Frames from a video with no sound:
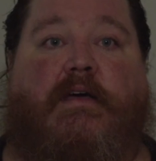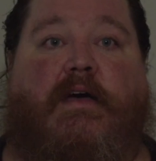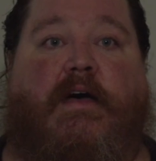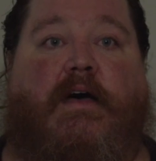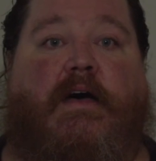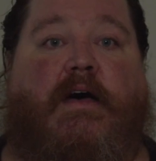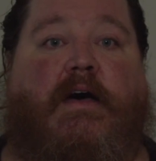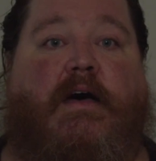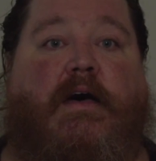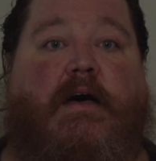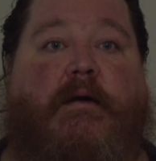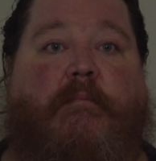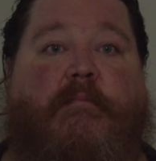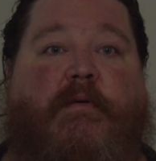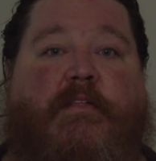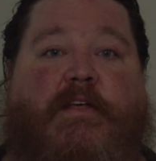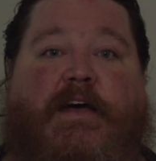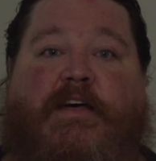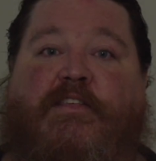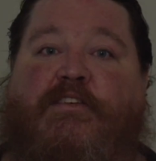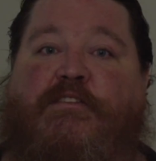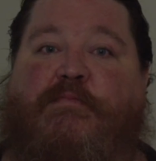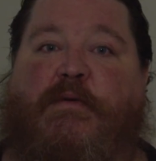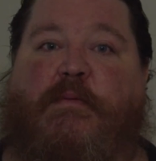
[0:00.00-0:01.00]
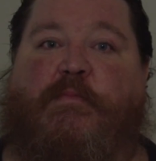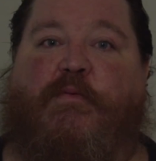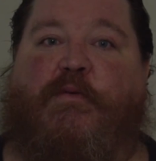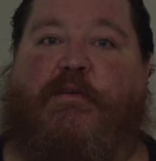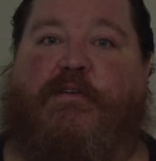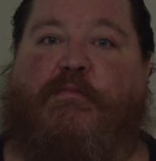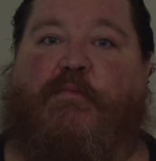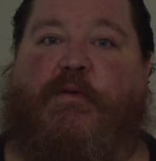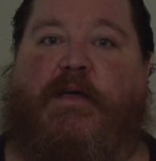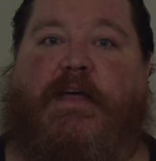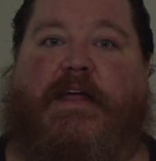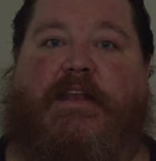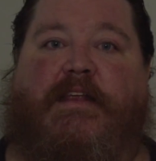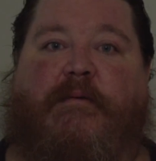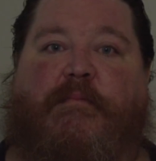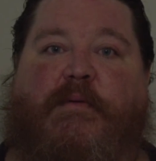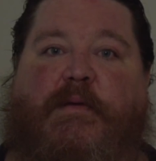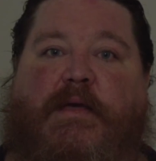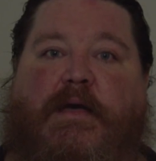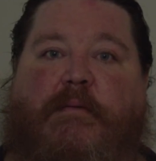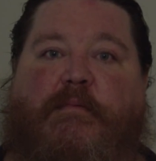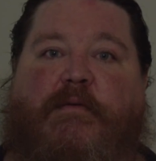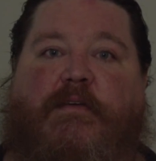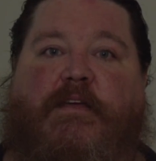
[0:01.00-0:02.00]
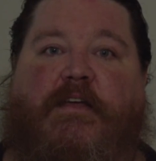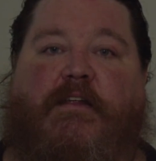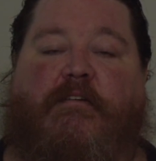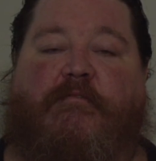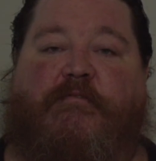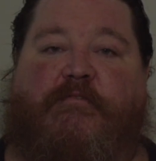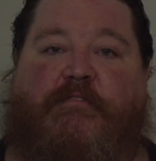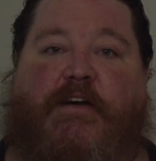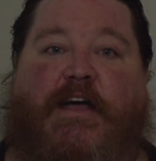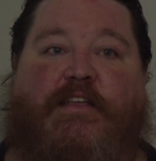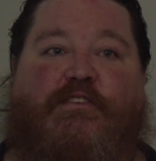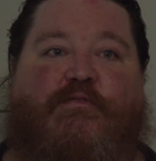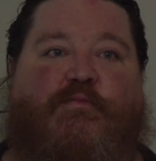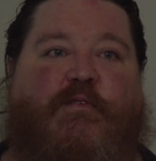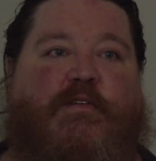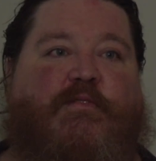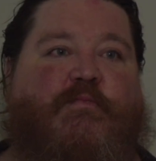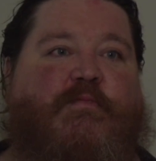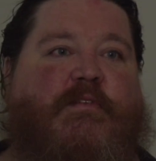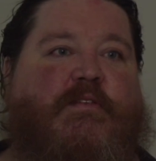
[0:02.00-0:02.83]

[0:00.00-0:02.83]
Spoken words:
A lot of these people we end up becoming friends with,